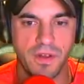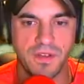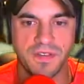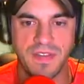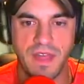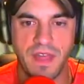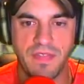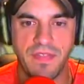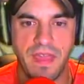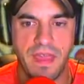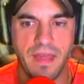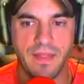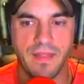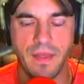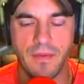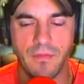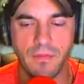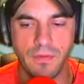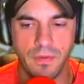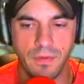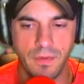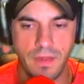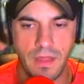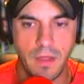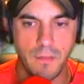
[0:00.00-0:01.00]
us on that
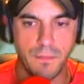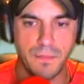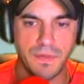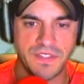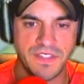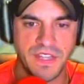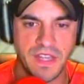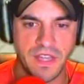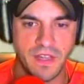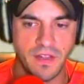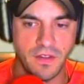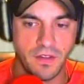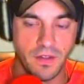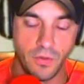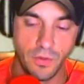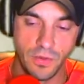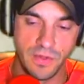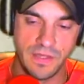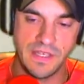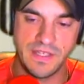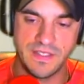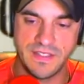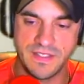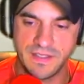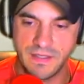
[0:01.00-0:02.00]
level in particular
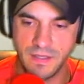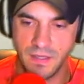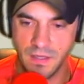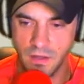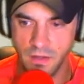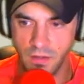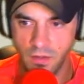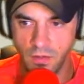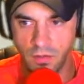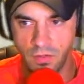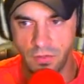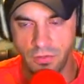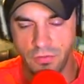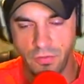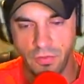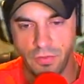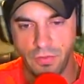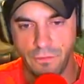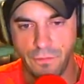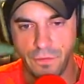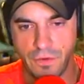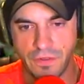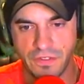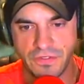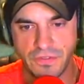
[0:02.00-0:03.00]
at least through
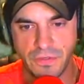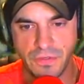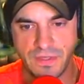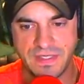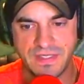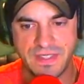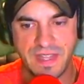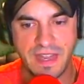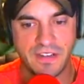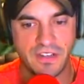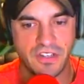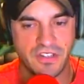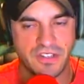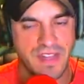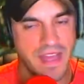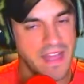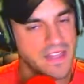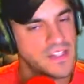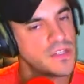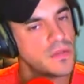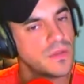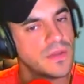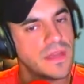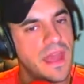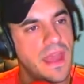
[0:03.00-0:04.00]
the first three stages
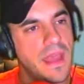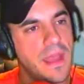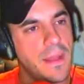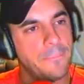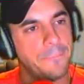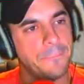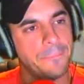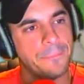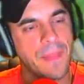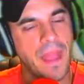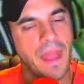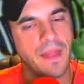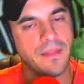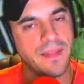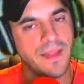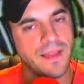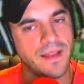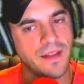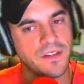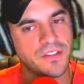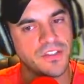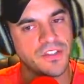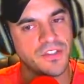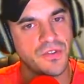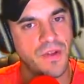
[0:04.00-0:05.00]
that's okay i
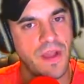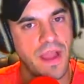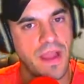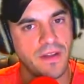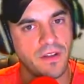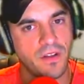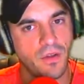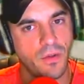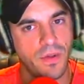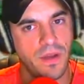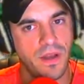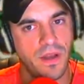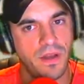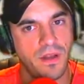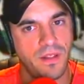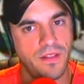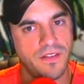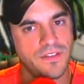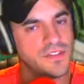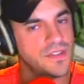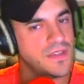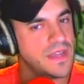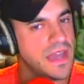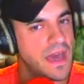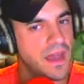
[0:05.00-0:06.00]
like our strat going into
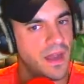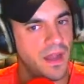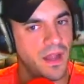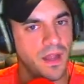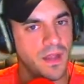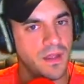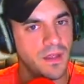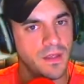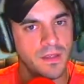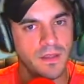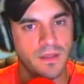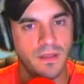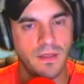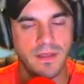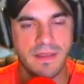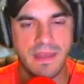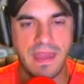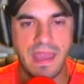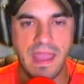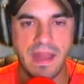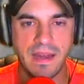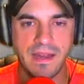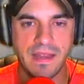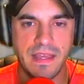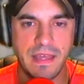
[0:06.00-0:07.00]
this you got you
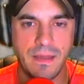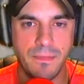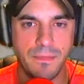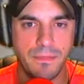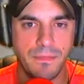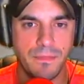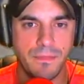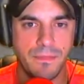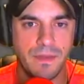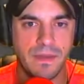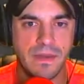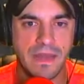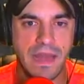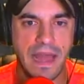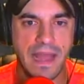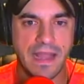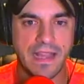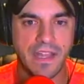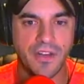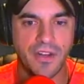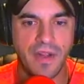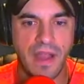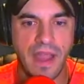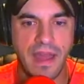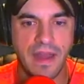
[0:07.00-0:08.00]
can't keep
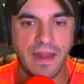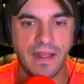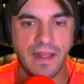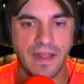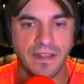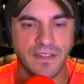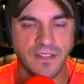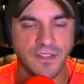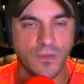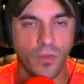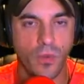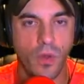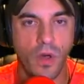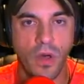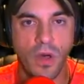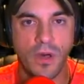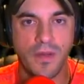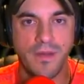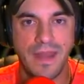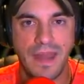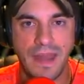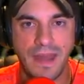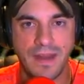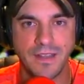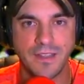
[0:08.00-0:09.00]
knocking your head against the wall
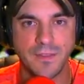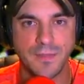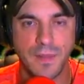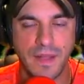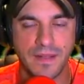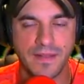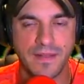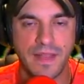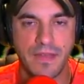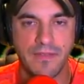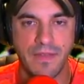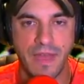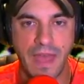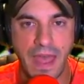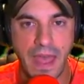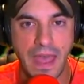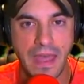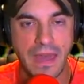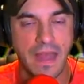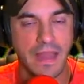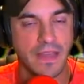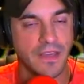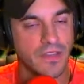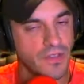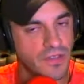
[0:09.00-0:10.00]
and not expect to have a
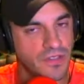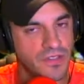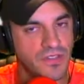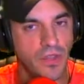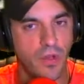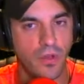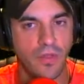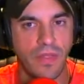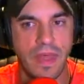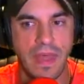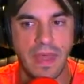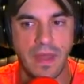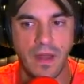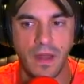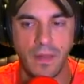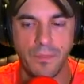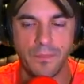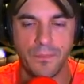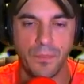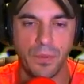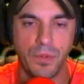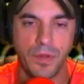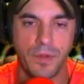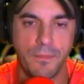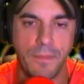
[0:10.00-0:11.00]
headache. You sew that up,
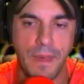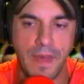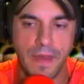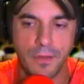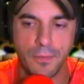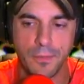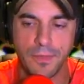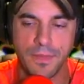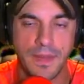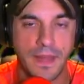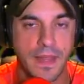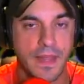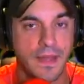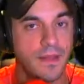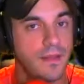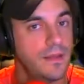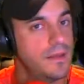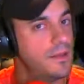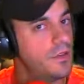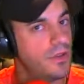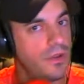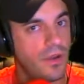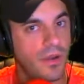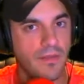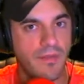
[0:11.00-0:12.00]
put a metal plate
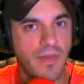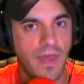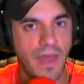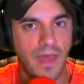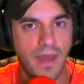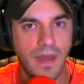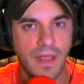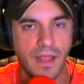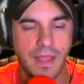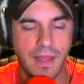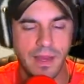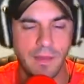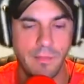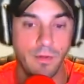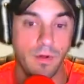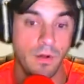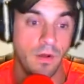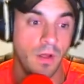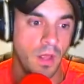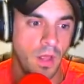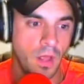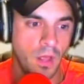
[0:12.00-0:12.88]
in, you don't have a headache anymore.